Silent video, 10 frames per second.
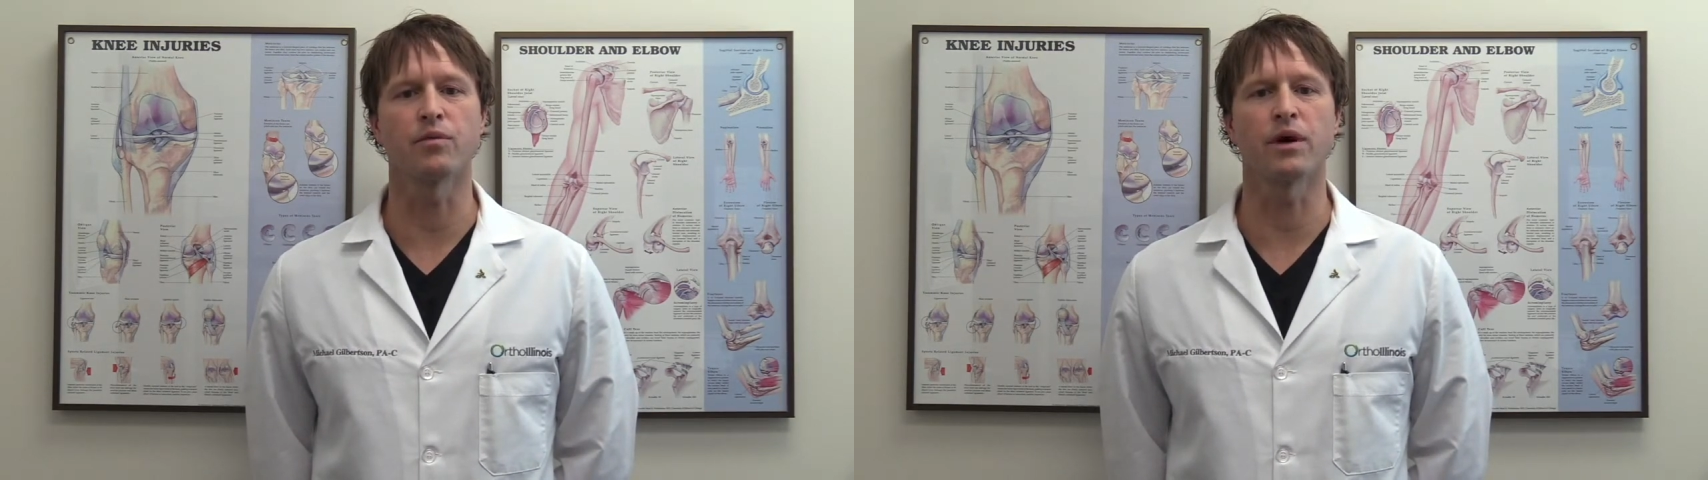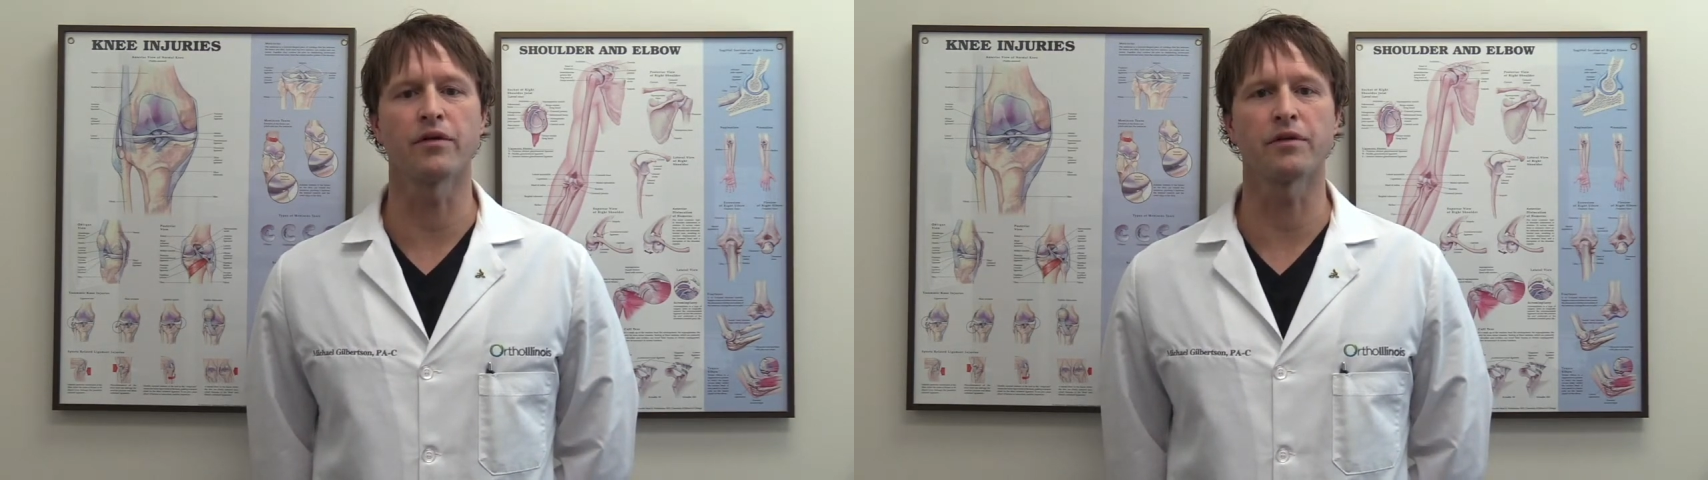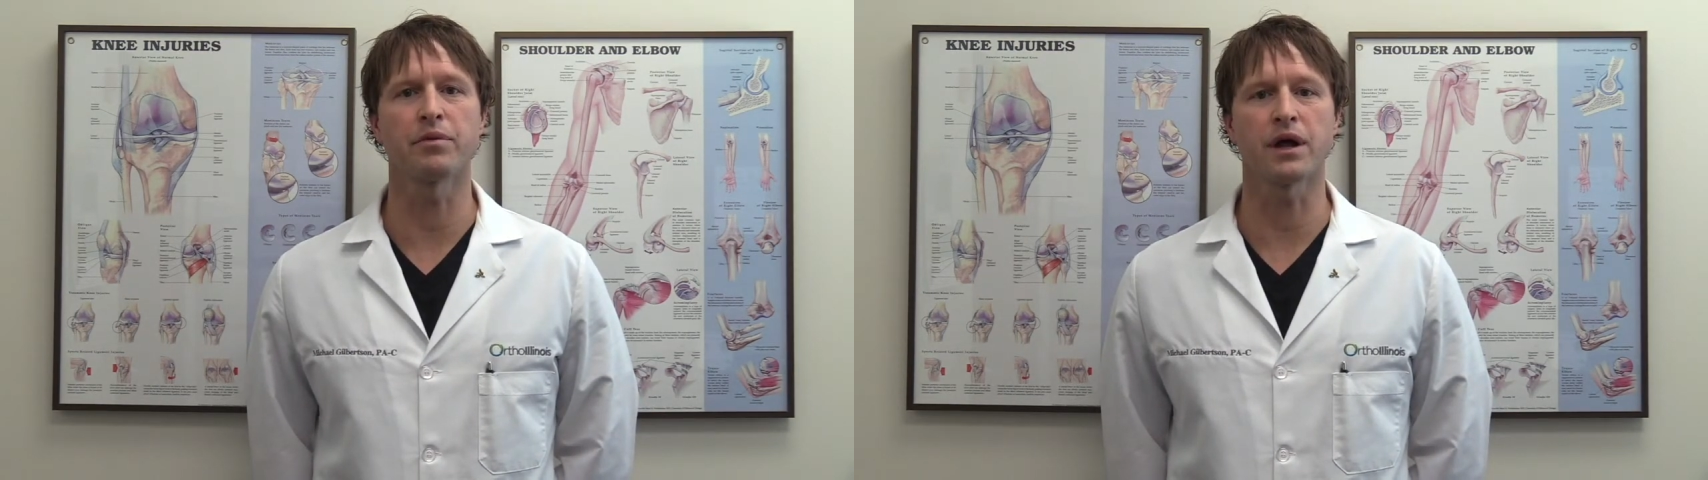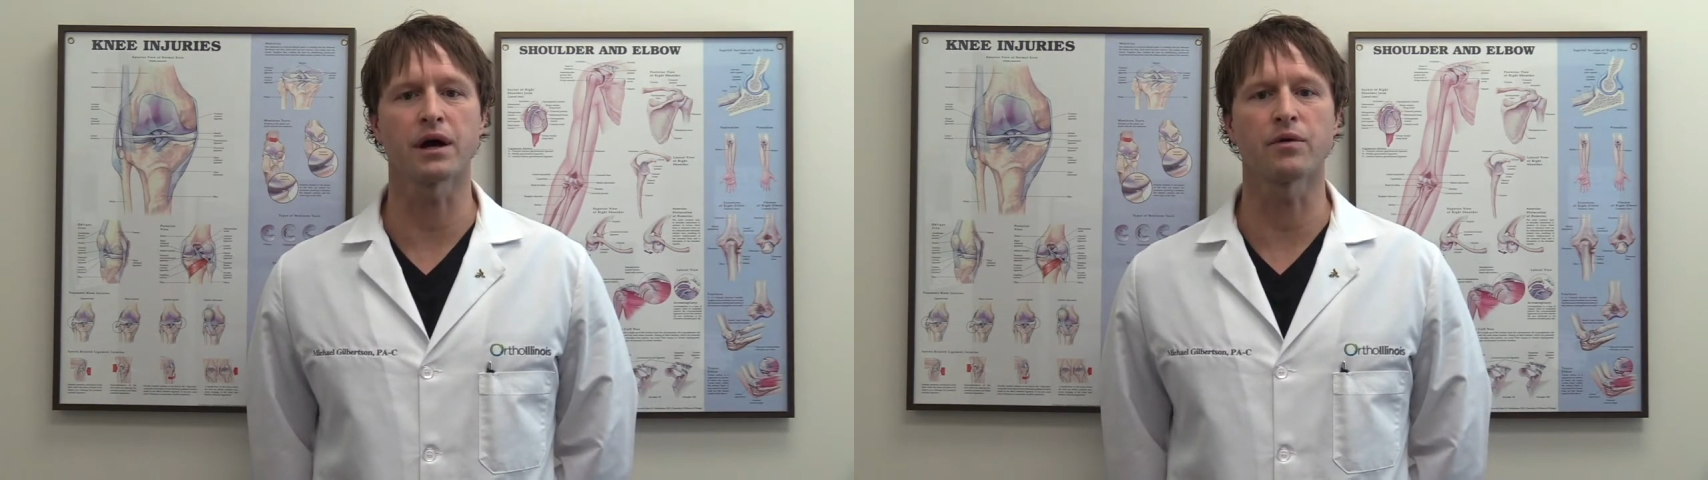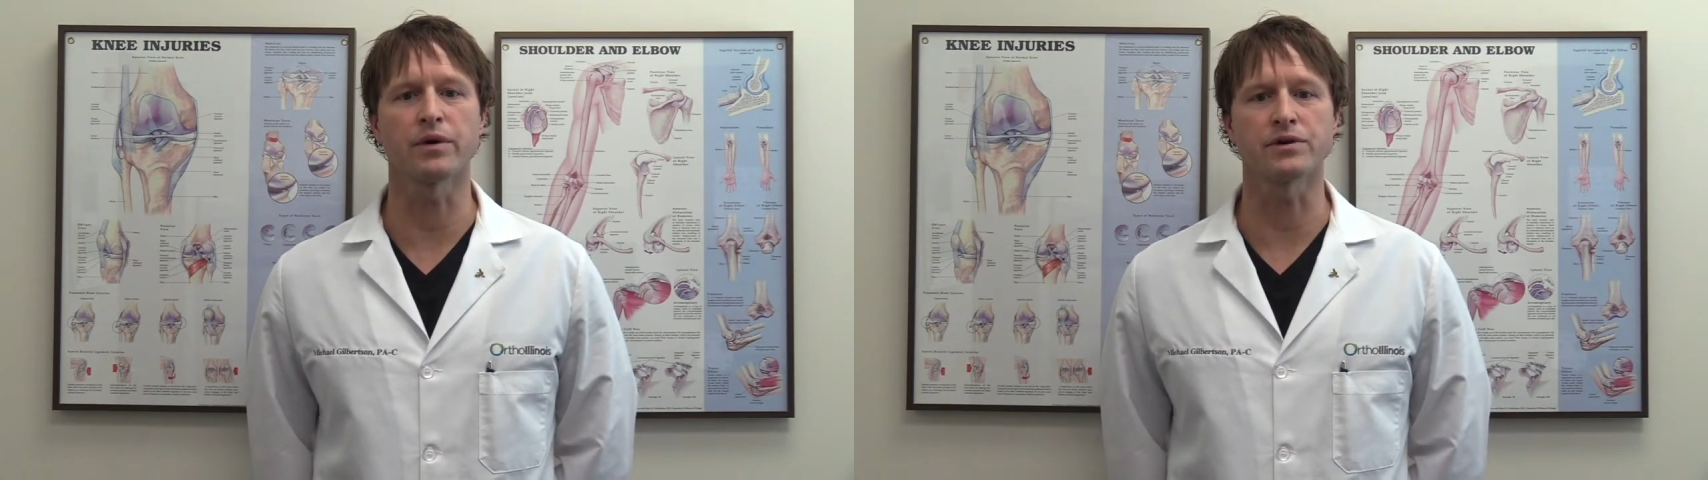while the
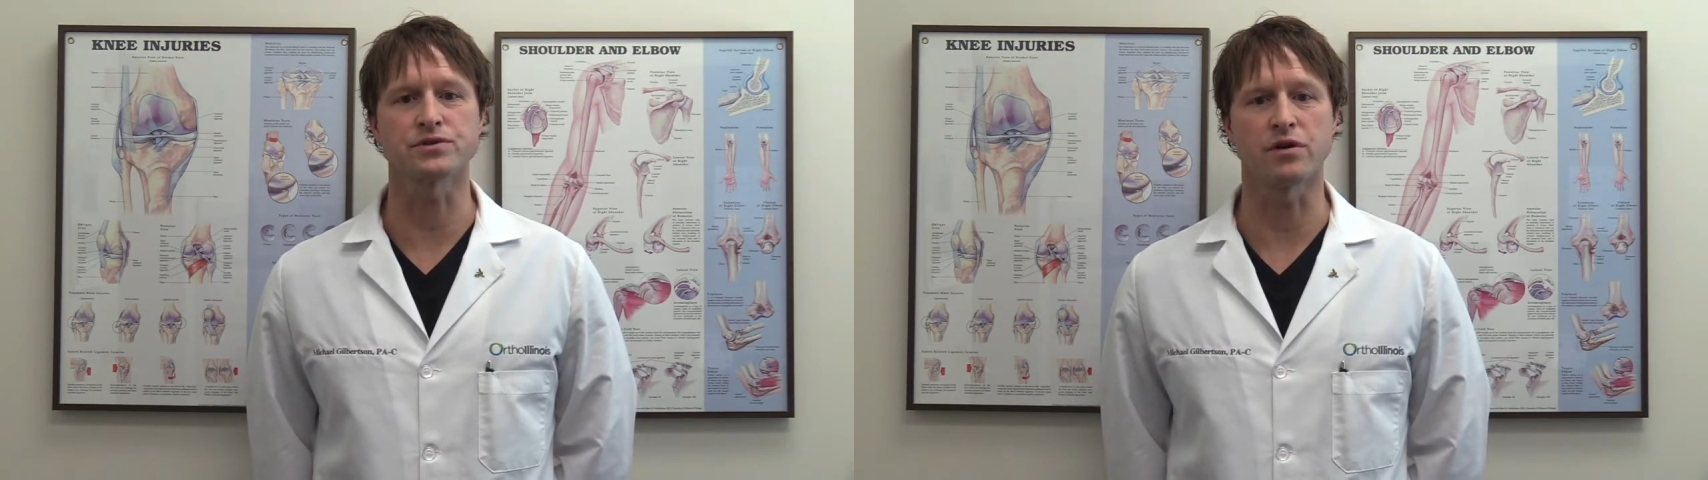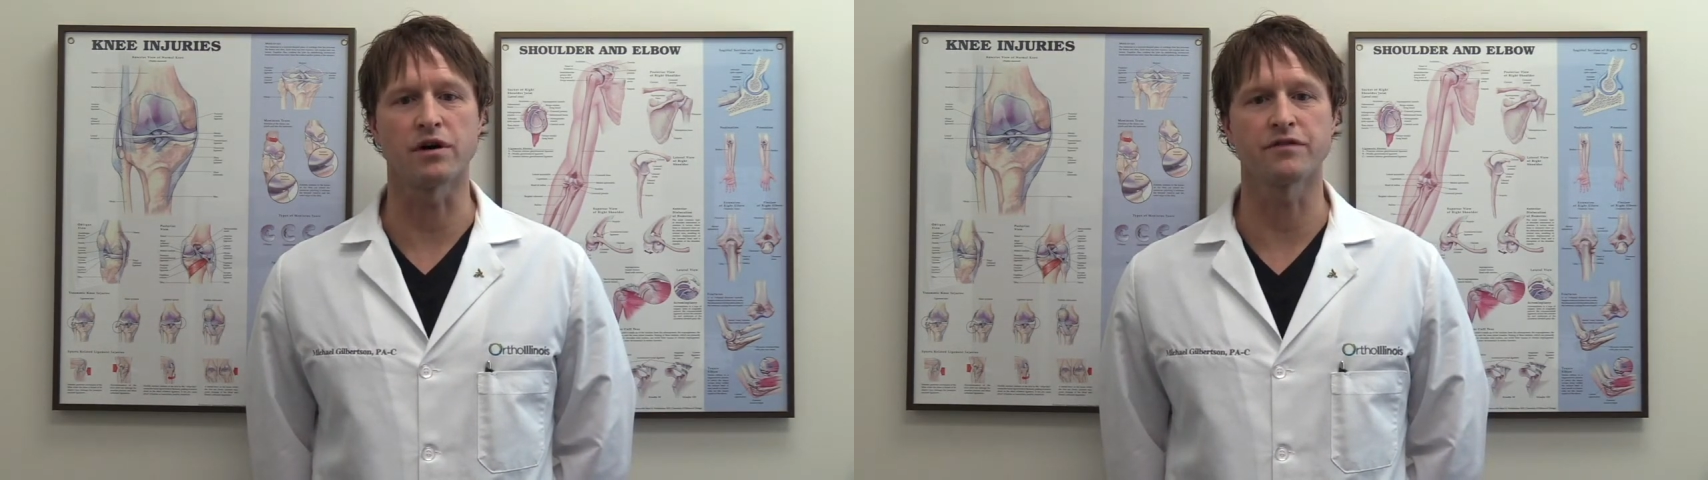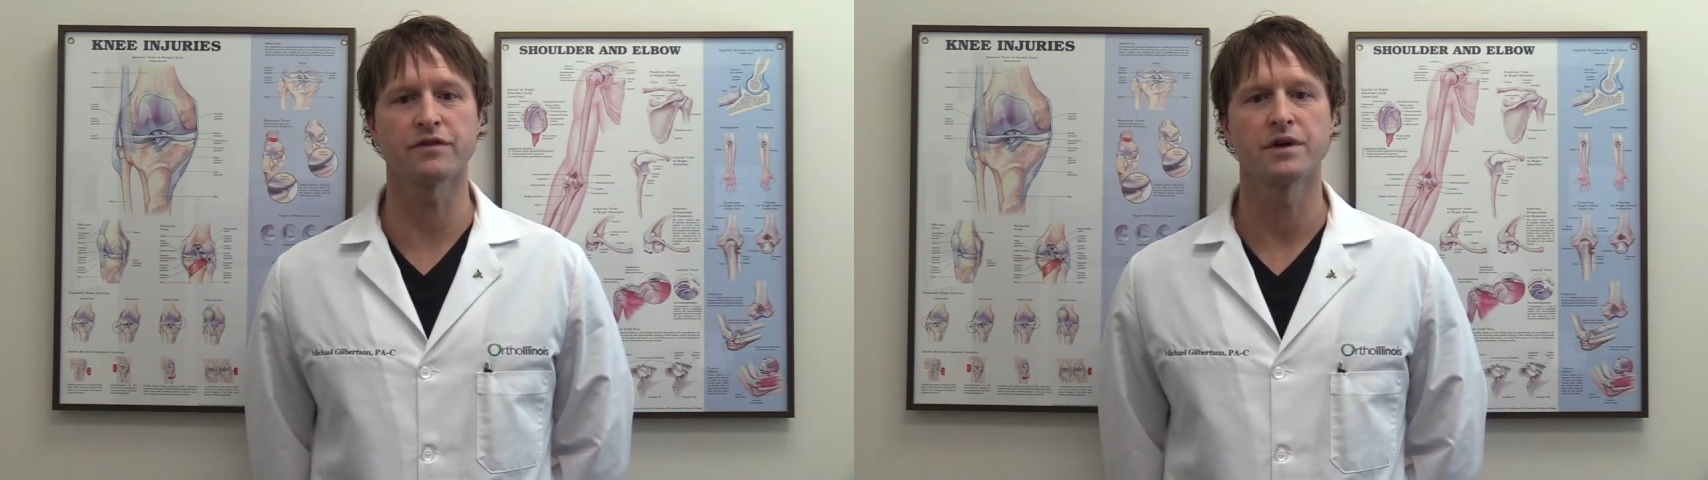block wears off.